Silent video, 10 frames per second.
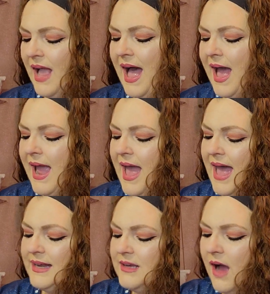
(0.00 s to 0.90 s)
I
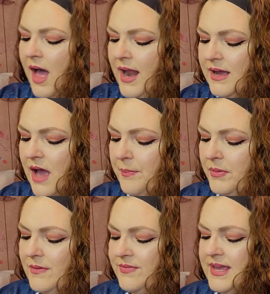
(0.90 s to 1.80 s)
had got a
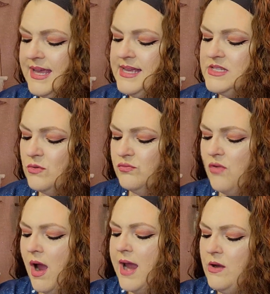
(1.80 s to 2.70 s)
couple of these
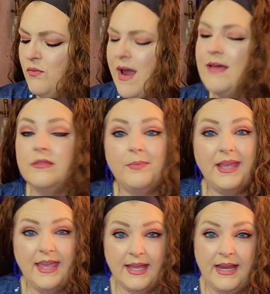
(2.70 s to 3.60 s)
right around the
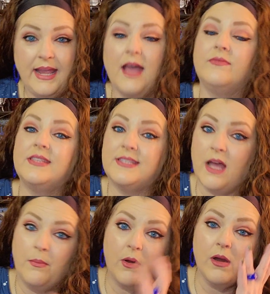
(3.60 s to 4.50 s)
beginning of
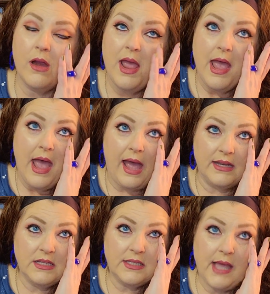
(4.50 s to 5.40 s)
summer. I
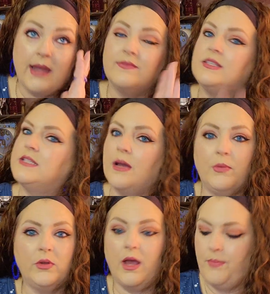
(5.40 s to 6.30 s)
just kind of
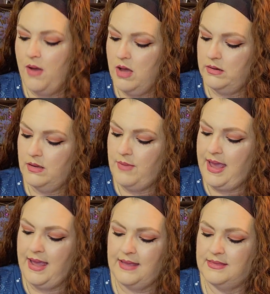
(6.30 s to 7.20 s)
stumbled up on them
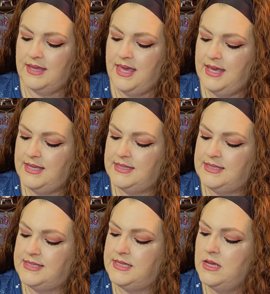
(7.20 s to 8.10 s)
and the
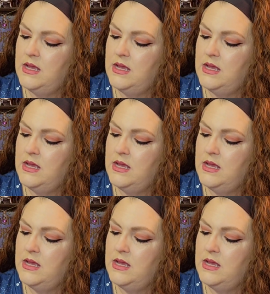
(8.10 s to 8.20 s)
kids